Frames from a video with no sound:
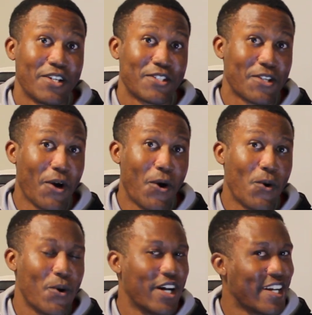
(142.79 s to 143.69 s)

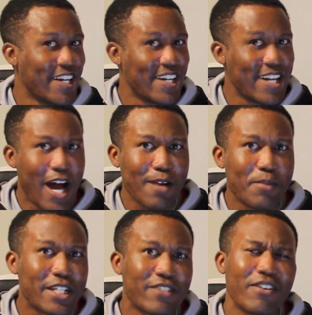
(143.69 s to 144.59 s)
So not
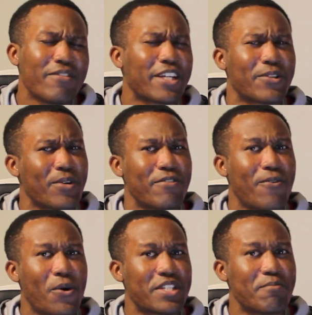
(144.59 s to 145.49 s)
much of a victory
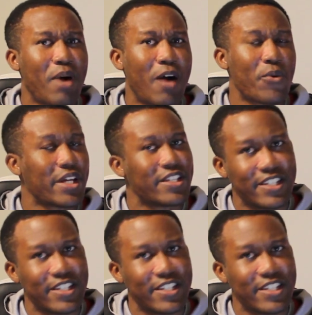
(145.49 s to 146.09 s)
for Zimbabwe.